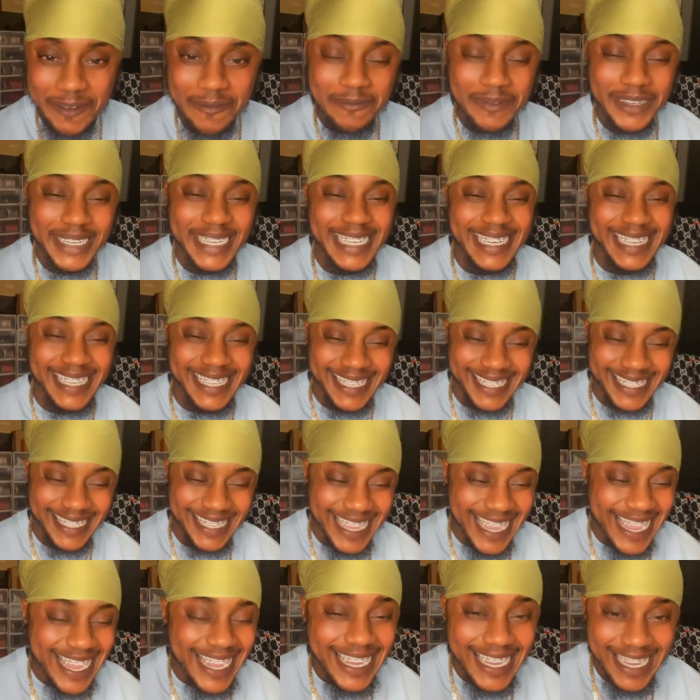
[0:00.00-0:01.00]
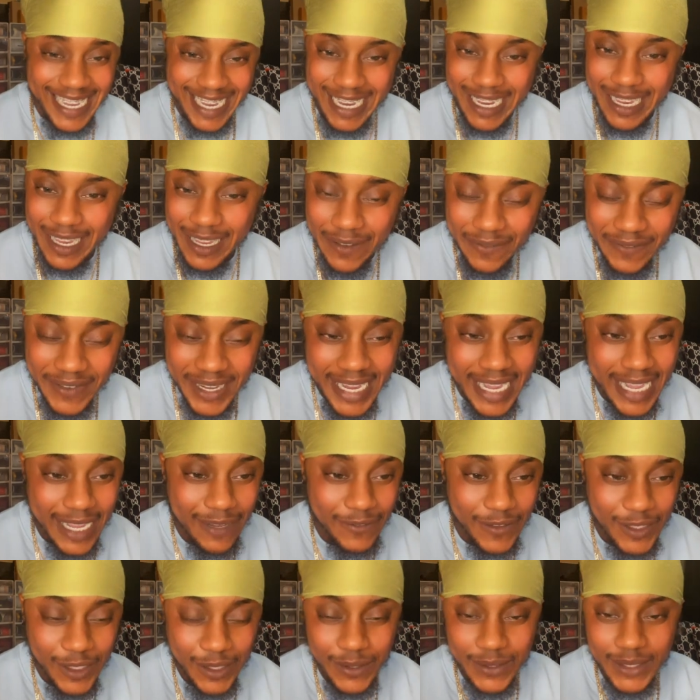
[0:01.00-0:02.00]
But hey, if I have
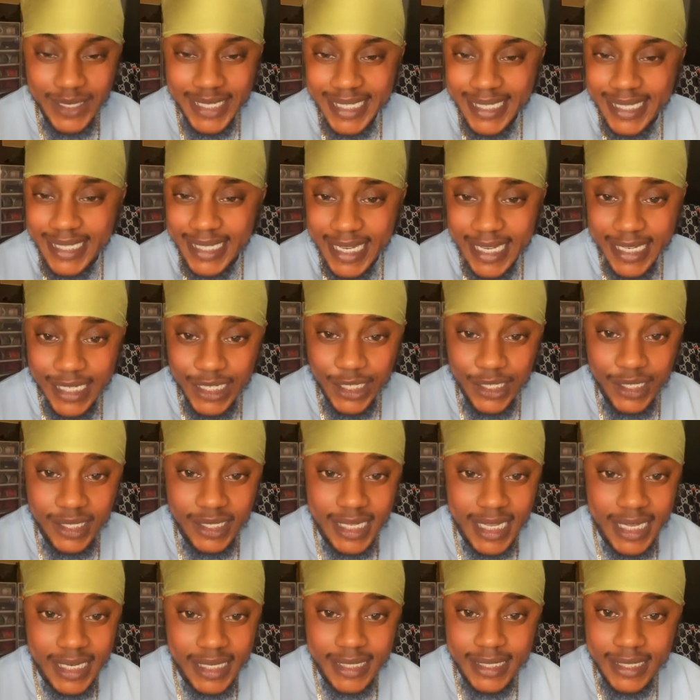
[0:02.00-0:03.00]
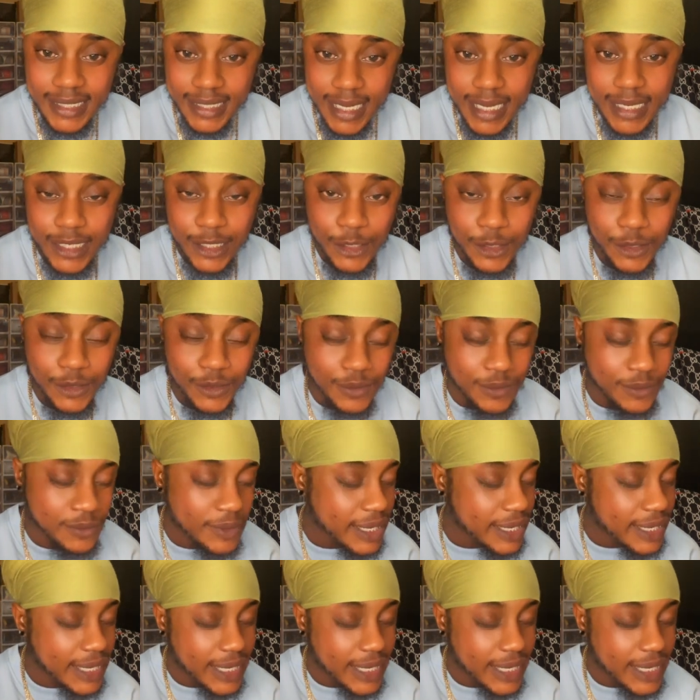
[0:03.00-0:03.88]
to go in the stages that is set to,